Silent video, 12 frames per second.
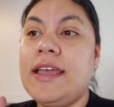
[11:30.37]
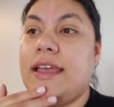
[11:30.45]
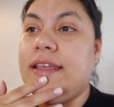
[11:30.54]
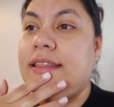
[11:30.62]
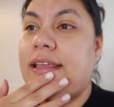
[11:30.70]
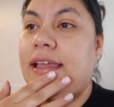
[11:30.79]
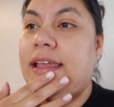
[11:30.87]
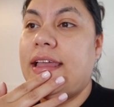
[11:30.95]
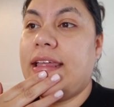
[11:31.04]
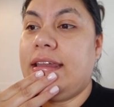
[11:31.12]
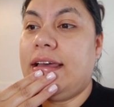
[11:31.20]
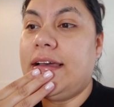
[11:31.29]
And
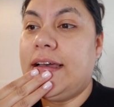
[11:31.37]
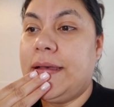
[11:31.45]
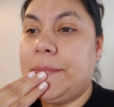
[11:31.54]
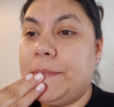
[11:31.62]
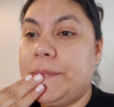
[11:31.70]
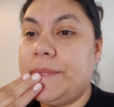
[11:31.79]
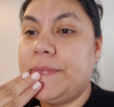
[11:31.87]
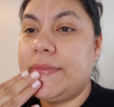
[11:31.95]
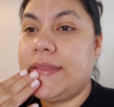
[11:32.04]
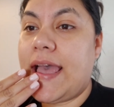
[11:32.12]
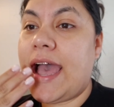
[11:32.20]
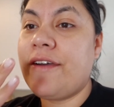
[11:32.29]
then
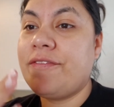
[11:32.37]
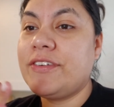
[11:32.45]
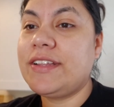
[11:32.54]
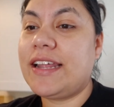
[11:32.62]
after